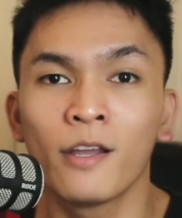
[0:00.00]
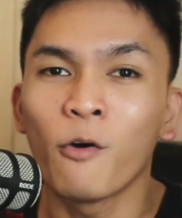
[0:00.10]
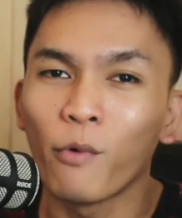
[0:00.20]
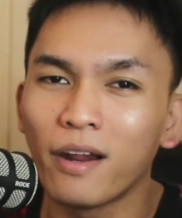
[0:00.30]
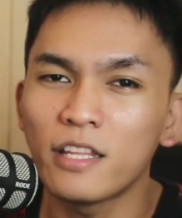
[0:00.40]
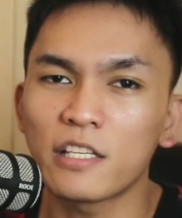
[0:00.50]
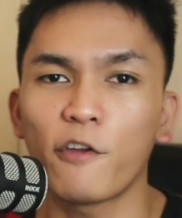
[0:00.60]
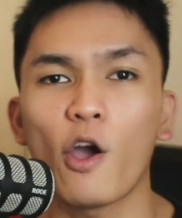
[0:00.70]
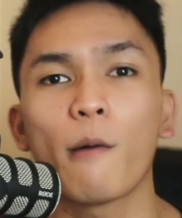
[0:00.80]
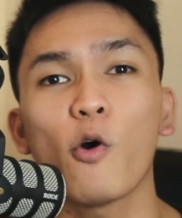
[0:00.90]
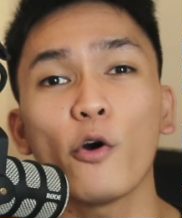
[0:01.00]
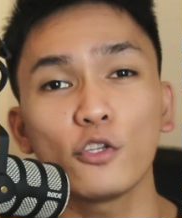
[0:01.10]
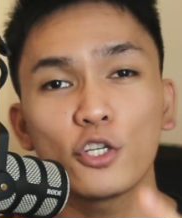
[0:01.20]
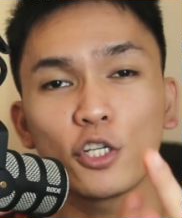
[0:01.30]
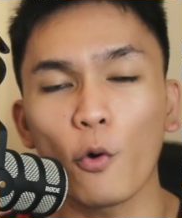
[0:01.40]
Well, in this video, I'm going to
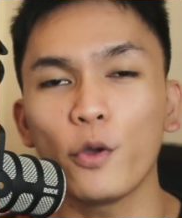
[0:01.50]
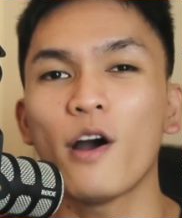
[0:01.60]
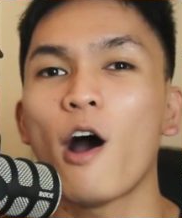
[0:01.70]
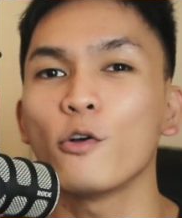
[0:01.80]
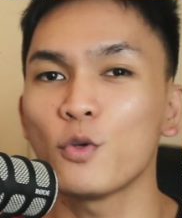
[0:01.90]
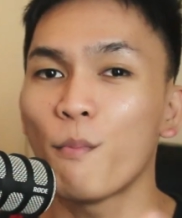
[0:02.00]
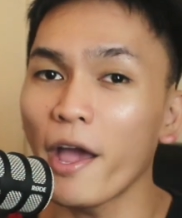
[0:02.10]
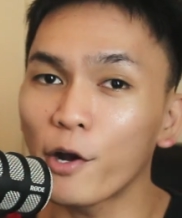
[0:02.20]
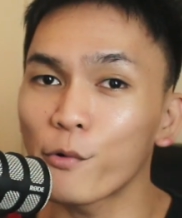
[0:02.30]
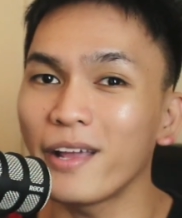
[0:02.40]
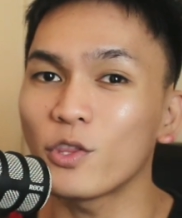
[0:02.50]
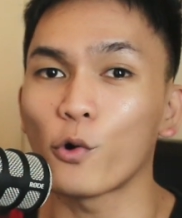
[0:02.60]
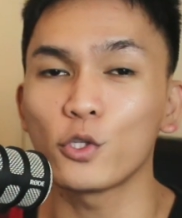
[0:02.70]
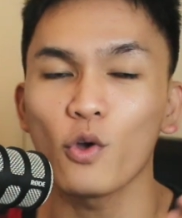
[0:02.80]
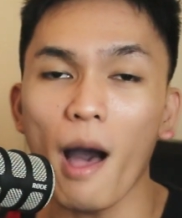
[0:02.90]
show you how to migrate or
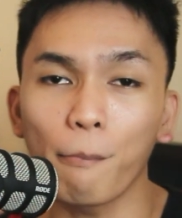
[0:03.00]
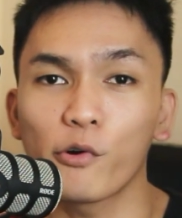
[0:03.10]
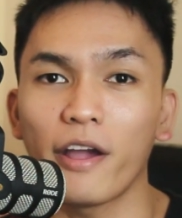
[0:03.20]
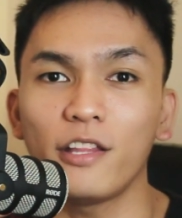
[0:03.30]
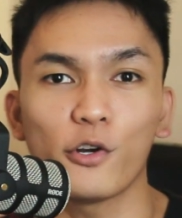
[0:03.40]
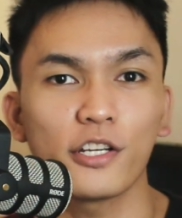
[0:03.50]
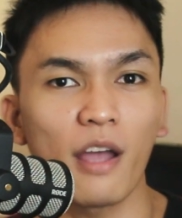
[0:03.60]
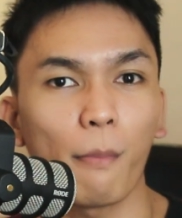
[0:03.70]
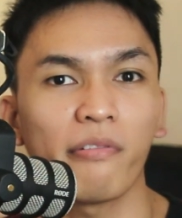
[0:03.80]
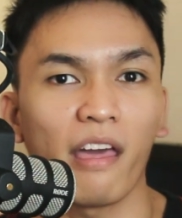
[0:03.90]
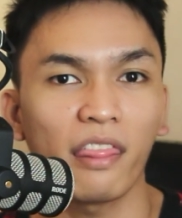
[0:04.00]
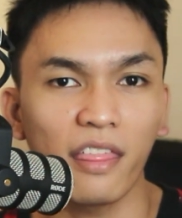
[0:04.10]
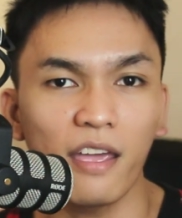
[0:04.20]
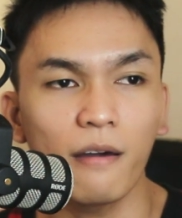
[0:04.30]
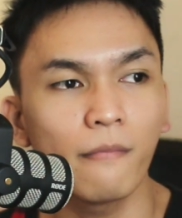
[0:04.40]
to upgrade your Shopify
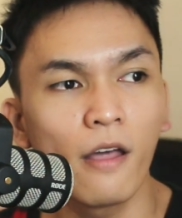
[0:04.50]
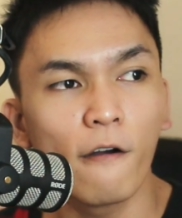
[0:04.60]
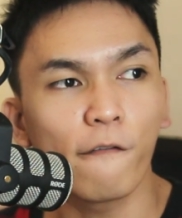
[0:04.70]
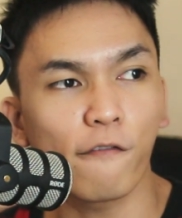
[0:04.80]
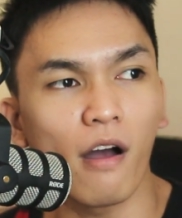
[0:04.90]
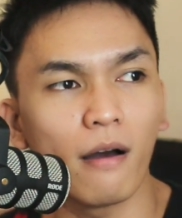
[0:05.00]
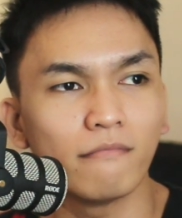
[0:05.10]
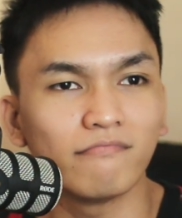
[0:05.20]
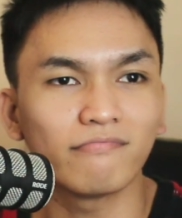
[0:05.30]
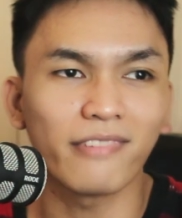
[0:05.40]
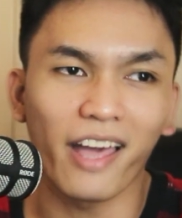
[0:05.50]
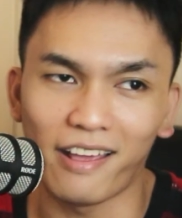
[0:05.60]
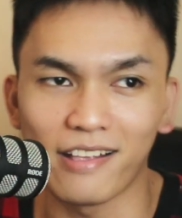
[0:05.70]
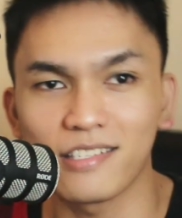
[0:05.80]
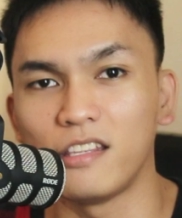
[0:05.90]
theme from, I
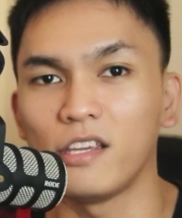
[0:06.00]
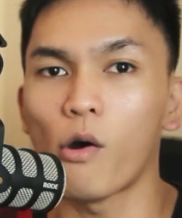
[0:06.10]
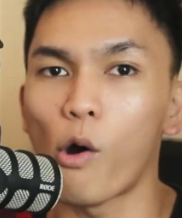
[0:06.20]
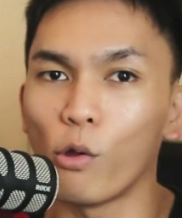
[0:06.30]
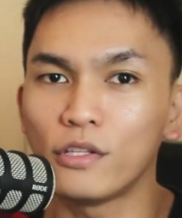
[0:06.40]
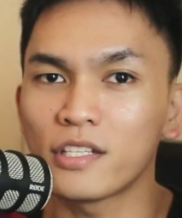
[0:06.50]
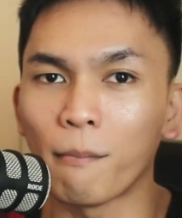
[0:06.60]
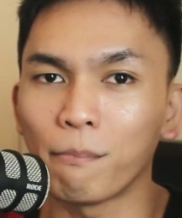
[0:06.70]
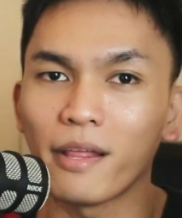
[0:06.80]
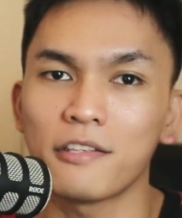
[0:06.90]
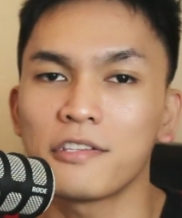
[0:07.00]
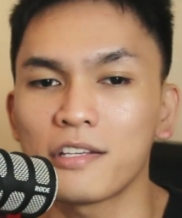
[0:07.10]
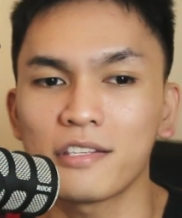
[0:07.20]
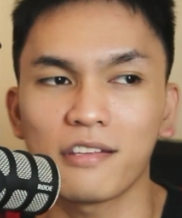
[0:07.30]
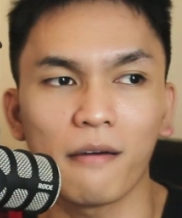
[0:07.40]
guess, the old template
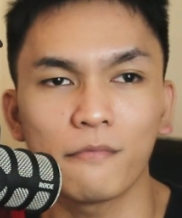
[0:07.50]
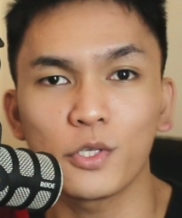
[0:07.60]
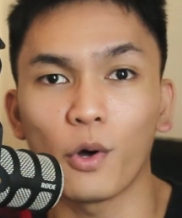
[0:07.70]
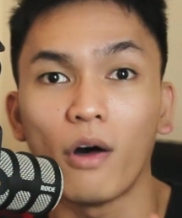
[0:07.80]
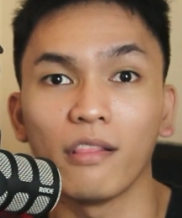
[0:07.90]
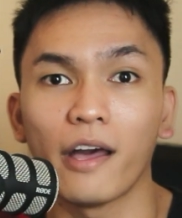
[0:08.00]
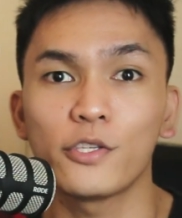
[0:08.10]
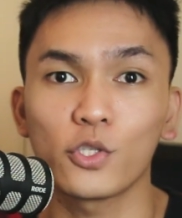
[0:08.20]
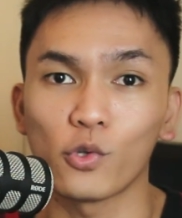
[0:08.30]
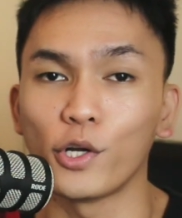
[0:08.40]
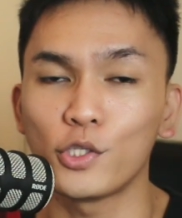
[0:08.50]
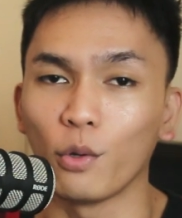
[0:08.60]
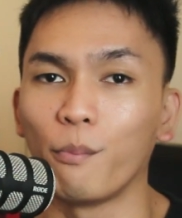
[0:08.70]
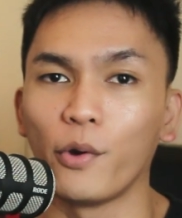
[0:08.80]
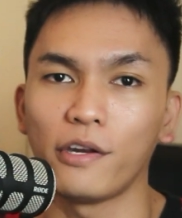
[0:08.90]
system to Online Store two
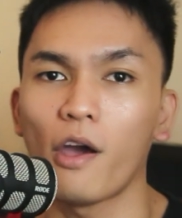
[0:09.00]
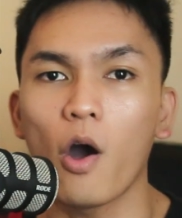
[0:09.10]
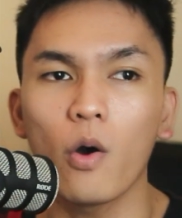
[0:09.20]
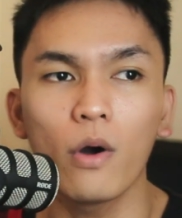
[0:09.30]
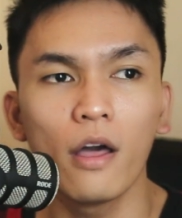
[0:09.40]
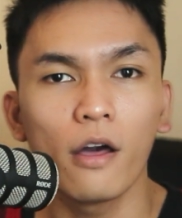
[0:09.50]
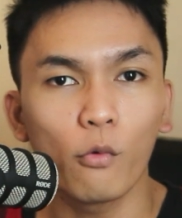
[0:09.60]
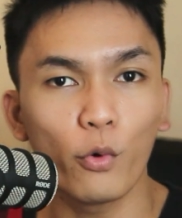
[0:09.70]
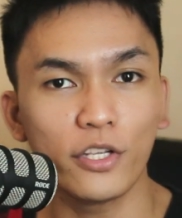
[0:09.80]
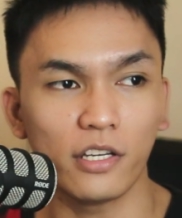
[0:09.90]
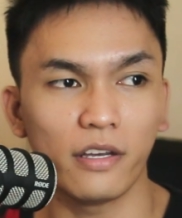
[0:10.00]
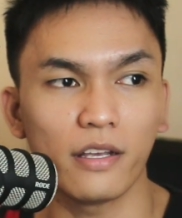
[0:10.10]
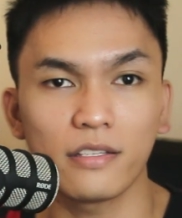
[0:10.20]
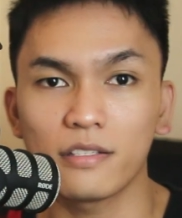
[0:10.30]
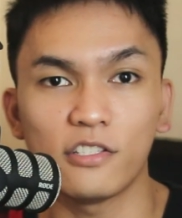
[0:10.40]
point oh, which
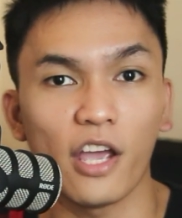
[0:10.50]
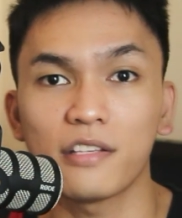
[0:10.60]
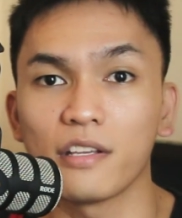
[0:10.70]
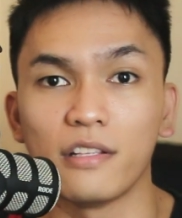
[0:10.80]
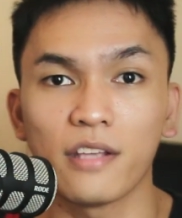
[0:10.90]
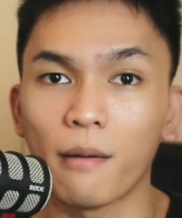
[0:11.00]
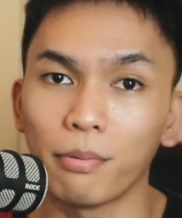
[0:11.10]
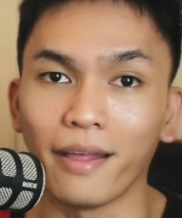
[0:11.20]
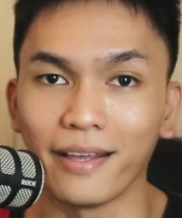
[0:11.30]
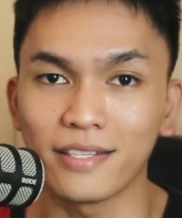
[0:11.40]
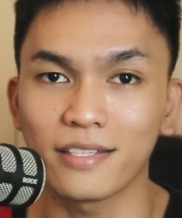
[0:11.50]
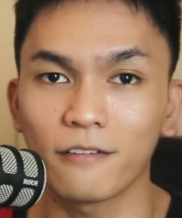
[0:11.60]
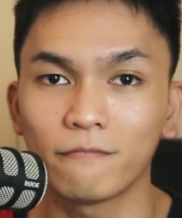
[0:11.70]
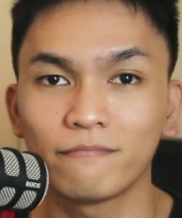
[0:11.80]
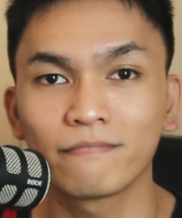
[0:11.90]
is JSON templates.
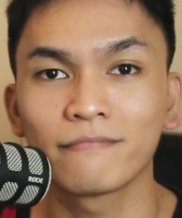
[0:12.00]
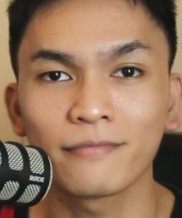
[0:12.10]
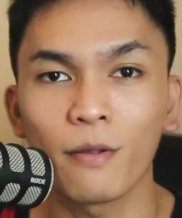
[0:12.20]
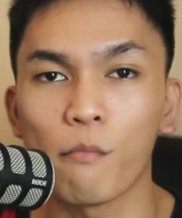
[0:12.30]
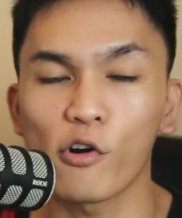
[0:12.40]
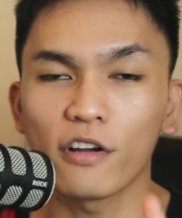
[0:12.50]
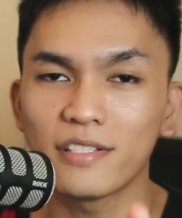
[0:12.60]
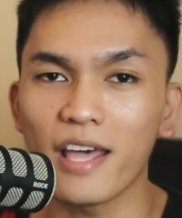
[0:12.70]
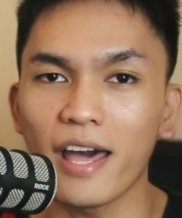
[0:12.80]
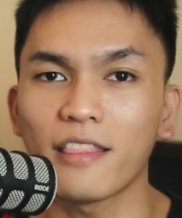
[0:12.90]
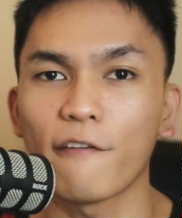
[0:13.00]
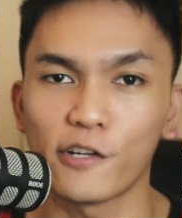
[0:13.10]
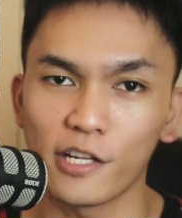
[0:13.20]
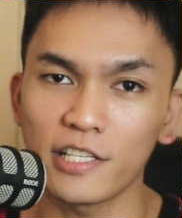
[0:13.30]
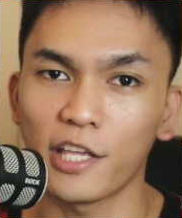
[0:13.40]
More on that after
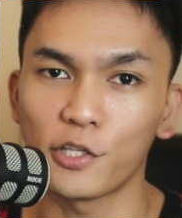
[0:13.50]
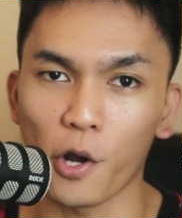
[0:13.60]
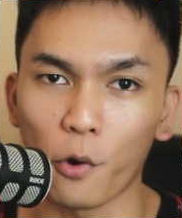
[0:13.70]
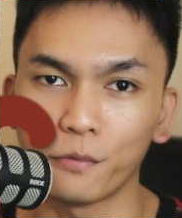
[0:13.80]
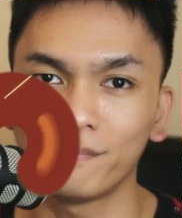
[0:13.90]
this intro.